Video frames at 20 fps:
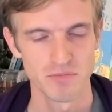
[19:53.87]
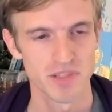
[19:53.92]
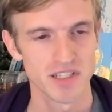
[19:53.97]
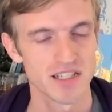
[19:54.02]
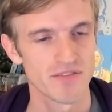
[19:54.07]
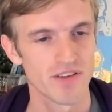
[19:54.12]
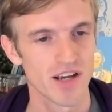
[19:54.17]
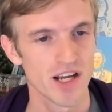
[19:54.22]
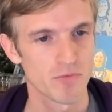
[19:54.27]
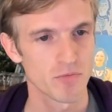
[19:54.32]
but
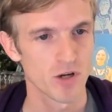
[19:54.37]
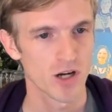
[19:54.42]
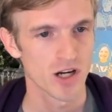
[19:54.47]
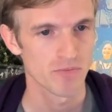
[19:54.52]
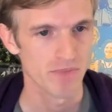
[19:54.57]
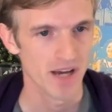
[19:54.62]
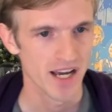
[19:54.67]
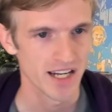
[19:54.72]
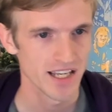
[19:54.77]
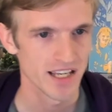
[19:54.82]
it's a very
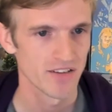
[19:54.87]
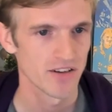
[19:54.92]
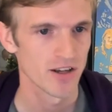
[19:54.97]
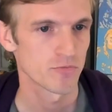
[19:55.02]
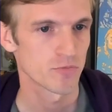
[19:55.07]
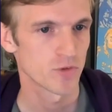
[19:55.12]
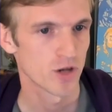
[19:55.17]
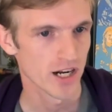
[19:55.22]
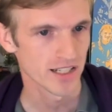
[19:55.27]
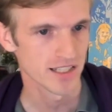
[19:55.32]
pragmatic,
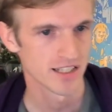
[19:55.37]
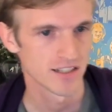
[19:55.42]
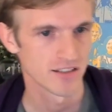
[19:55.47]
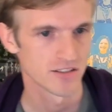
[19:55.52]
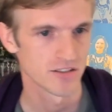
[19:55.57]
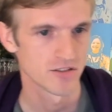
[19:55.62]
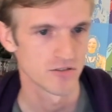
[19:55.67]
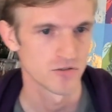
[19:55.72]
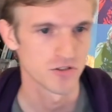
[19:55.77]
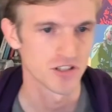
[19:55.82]
very
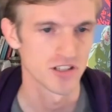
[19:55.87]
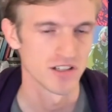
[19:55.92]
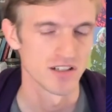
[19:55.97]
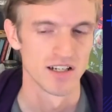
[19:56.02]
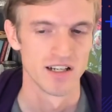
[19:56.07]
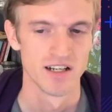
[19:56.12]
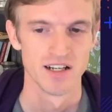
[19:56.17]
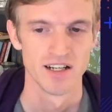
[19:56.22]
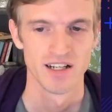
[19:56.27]
practical solution